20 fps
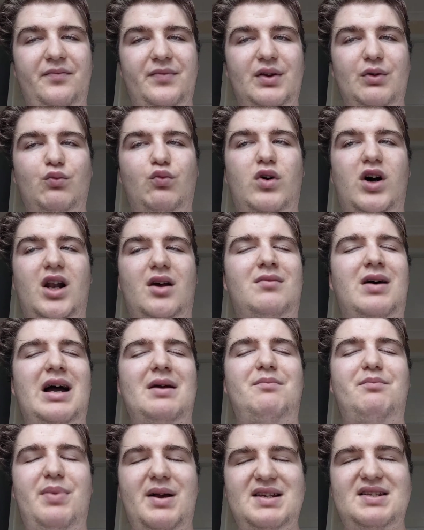One of my
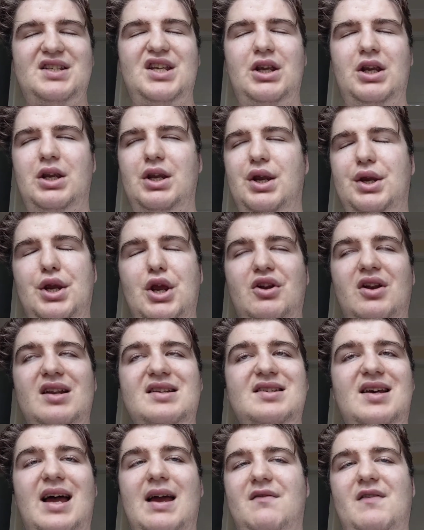best
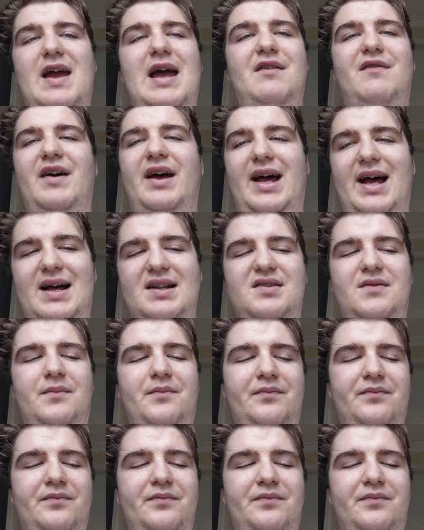units I've ever had.